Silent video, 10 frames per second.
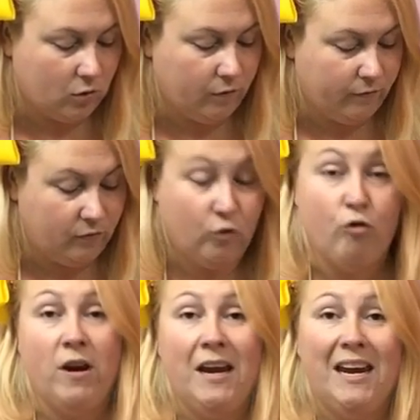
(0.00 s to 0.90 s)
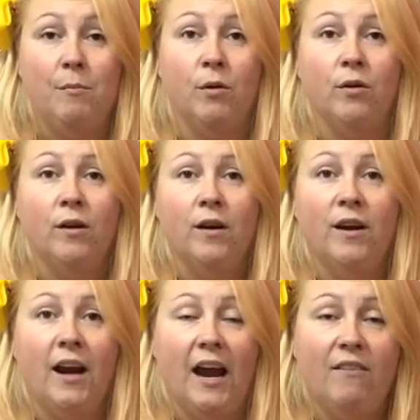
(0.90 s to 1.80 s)
of cream and
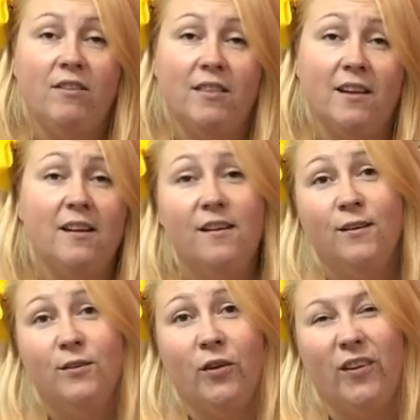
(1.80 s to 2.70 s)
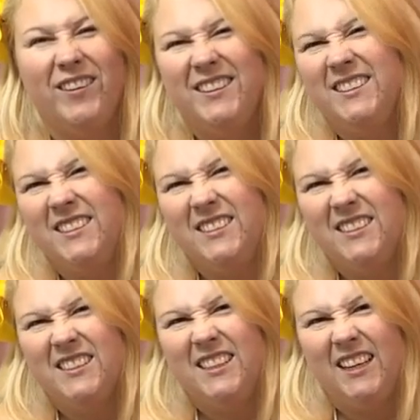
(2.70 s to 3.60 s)
everything, so
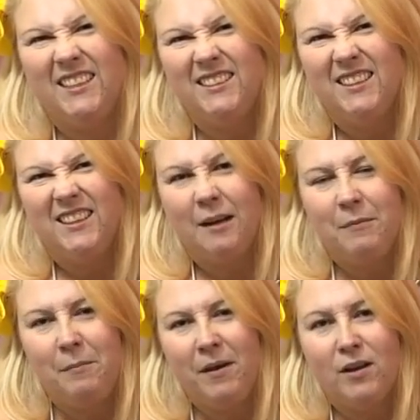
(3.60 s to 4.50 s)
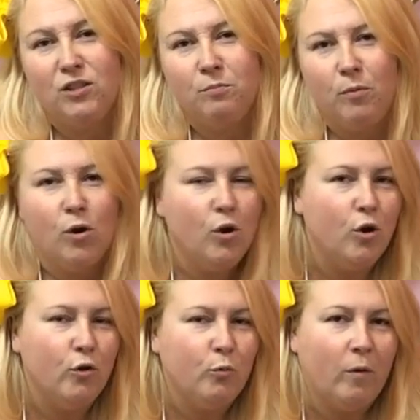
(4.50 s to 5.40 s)
yes, that might be a
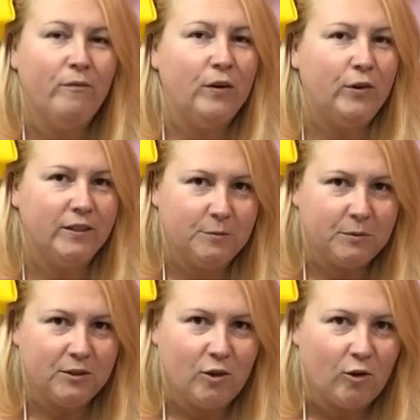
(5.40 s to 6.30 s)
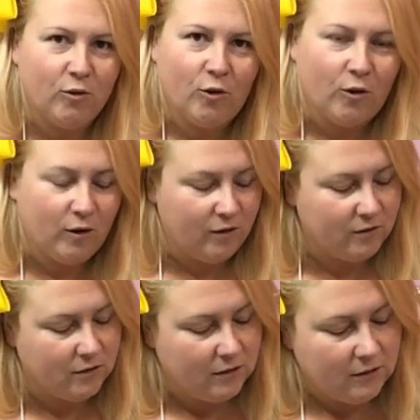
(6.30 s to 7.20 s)
splurge one for Christmas, the hot
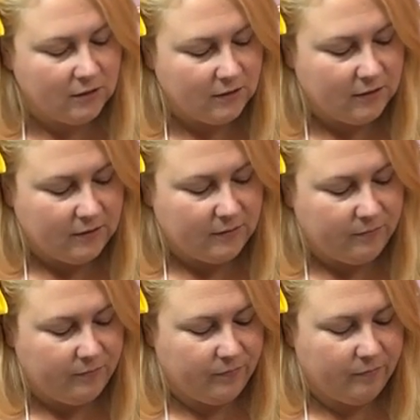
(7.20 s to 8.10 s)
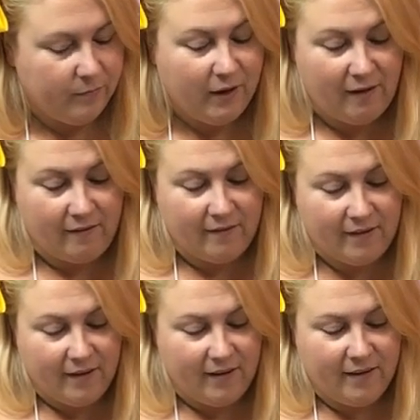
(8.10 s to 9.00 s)
chocolate. But yeah,
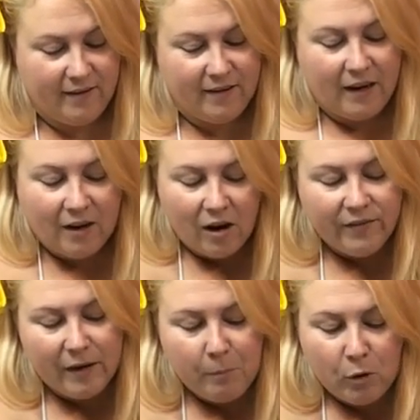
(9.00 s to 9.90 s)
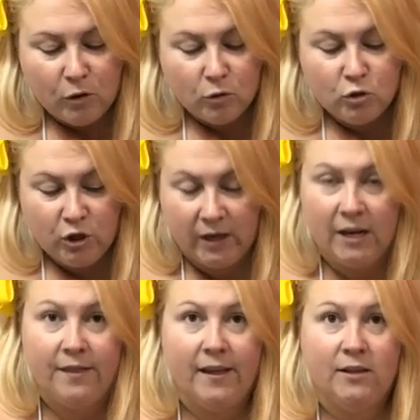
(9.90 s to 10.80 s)
I can't really put a
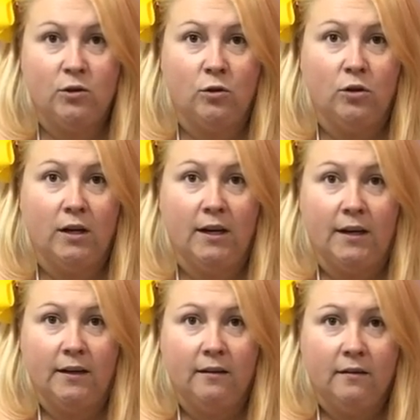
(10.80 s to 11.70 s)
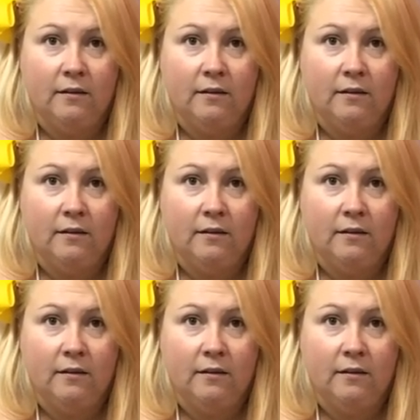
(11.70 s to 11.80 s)
chicken in there to cook, can I?